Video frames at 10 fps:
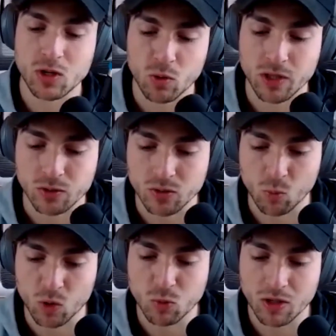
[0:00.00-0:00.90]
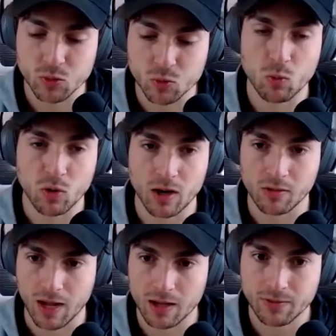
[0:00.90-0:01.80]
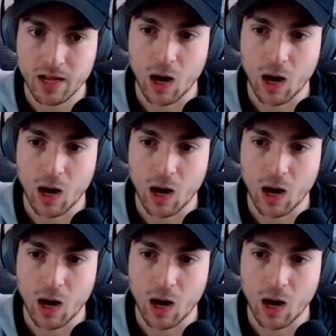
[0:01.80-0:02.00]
want to do, and what do I truly want out of life,